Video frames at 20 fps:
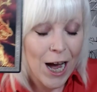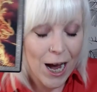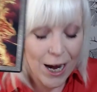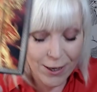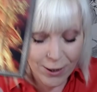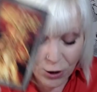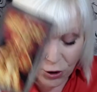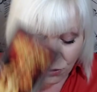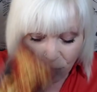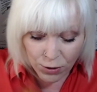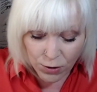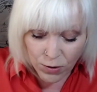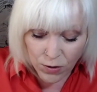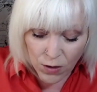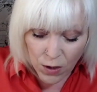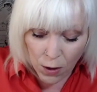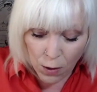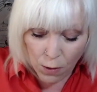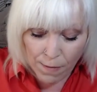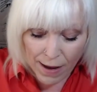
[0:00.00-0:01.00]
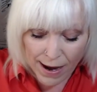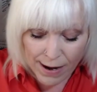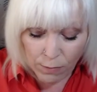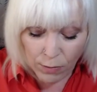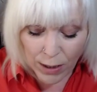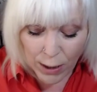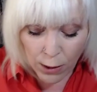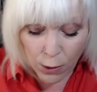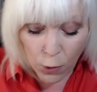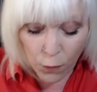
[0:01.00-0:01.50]
And a true soulmate
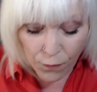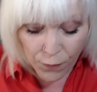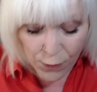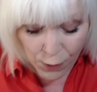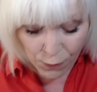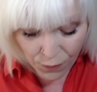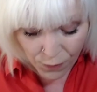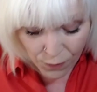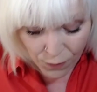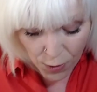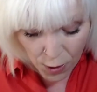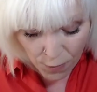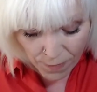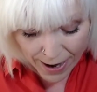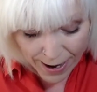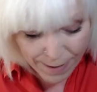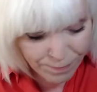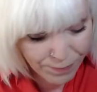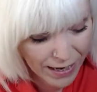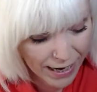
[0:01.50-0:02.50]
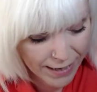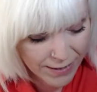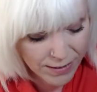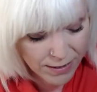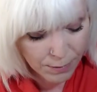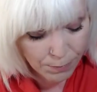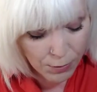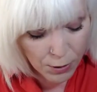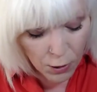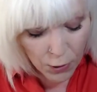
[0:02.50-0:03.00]
will love you for it and
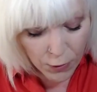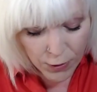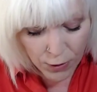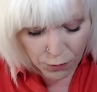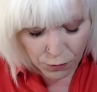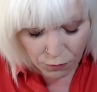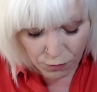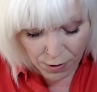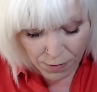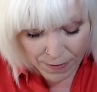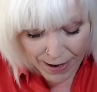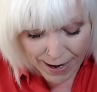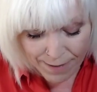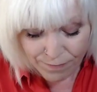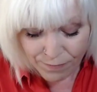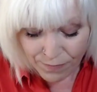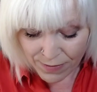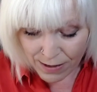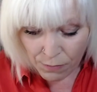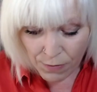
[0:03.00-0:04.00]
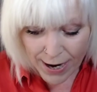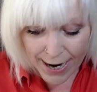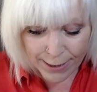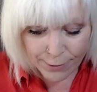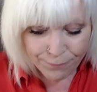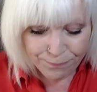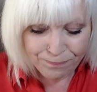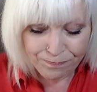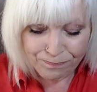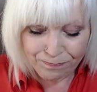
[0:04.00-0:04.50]
support you through it. They
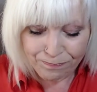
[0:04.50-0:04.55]
will.